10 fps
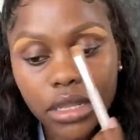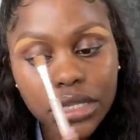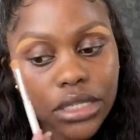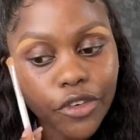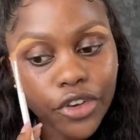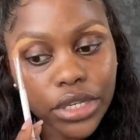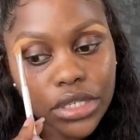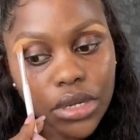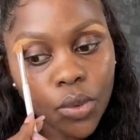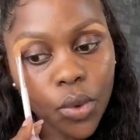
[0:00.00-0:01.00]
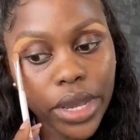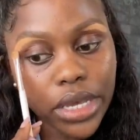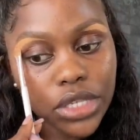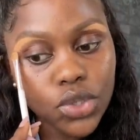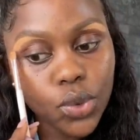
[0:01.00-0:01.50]
there's different
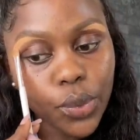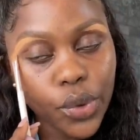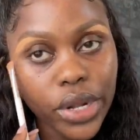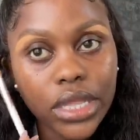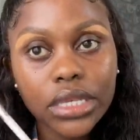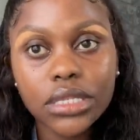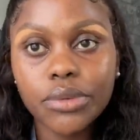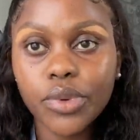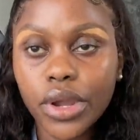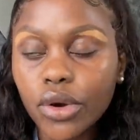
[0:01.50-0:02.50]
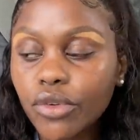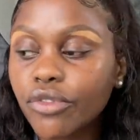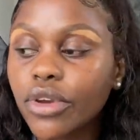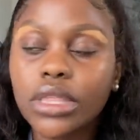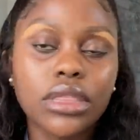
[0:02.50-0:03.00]
ways to pray. There's the prayer of
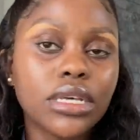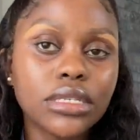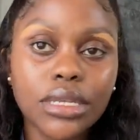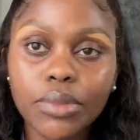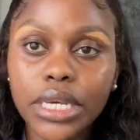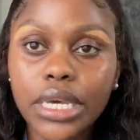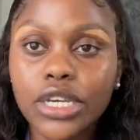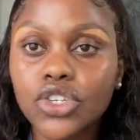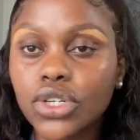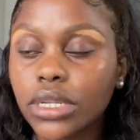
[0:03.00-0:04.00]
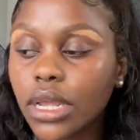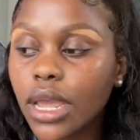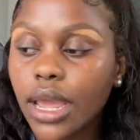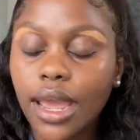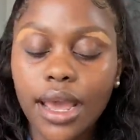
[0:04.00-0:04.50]
faith, there's supplication.
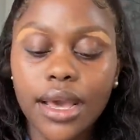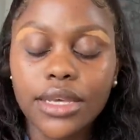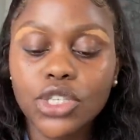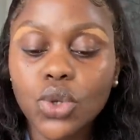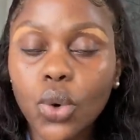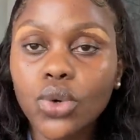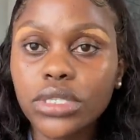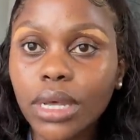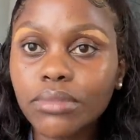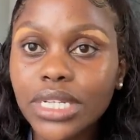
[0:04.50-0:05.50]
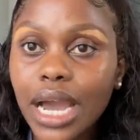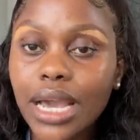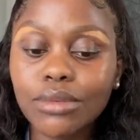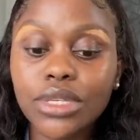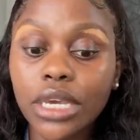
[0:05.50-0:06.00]
So
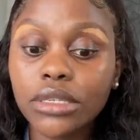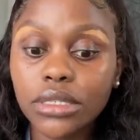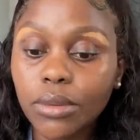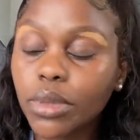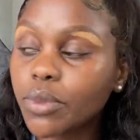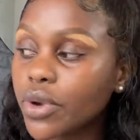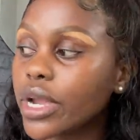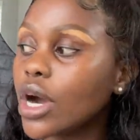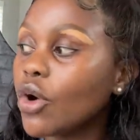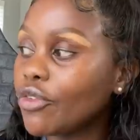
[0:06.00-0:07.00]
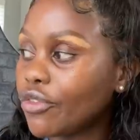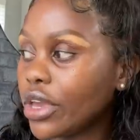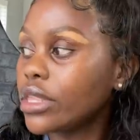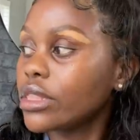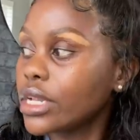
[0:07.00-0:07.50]
sometimes a simple prayer of
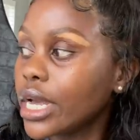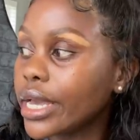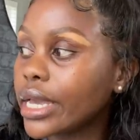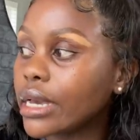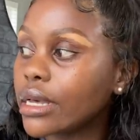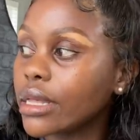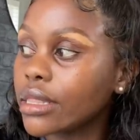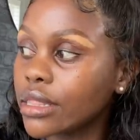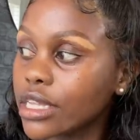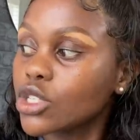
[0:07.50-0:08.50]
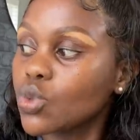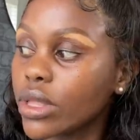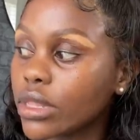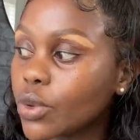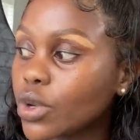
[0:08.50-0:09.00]
faith like this
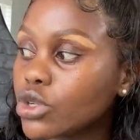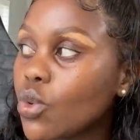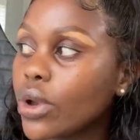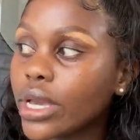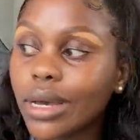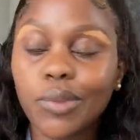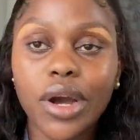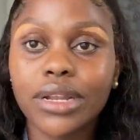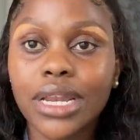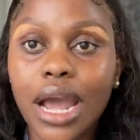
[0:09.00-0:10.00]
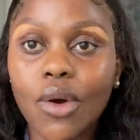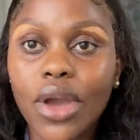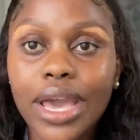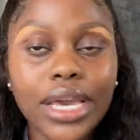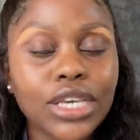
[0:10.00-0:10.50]
one that we're talking about now
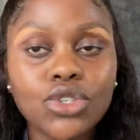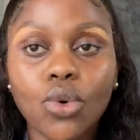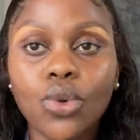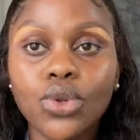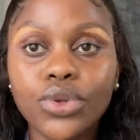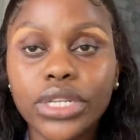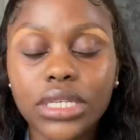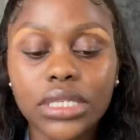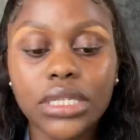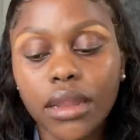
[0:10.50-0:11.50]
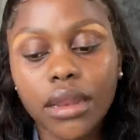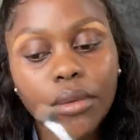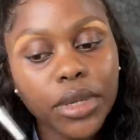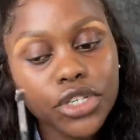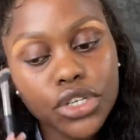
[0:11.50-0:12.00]
is all you need
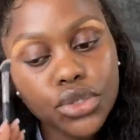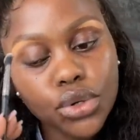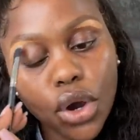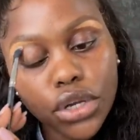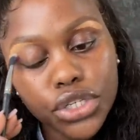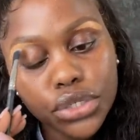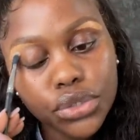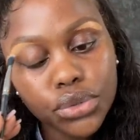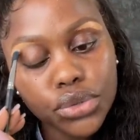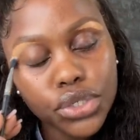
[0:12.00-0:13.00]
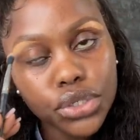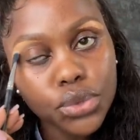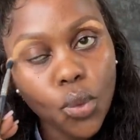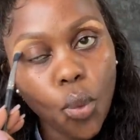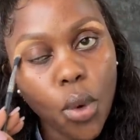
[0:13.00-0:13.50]
but just to caution you
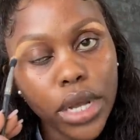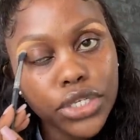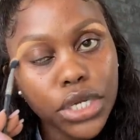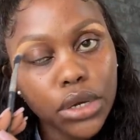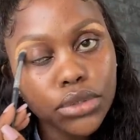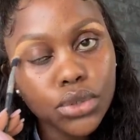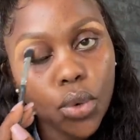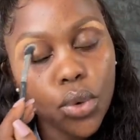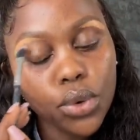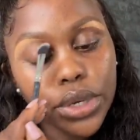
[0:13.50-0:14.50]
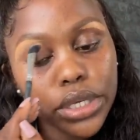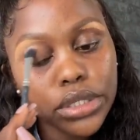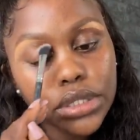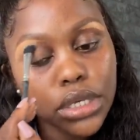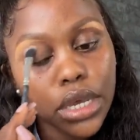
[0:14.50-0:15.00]
just watch out
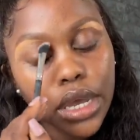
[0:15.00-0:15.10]
always